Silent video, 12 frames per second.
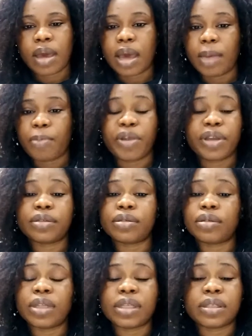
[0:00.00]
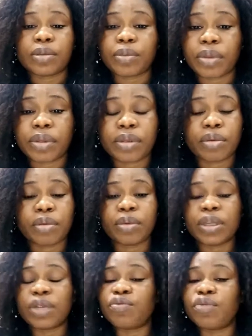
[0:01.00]
I'm ready to do this thing with you,
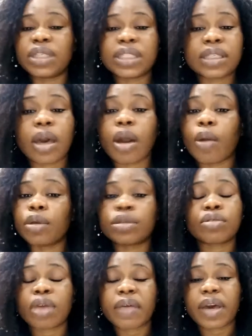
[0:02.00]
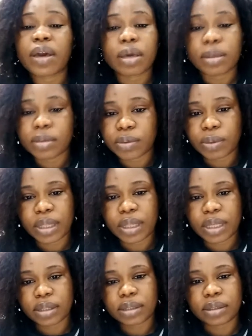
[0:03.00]
with the risk or whatsoever comes with
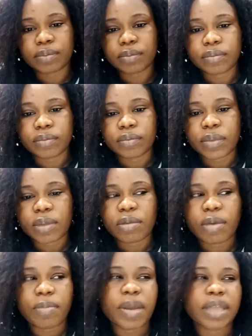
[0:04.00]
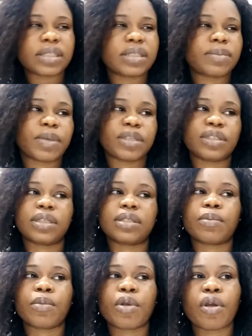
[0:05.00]
it. But practice
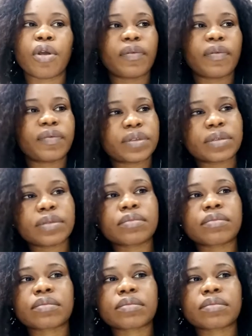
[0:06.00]
patience more often.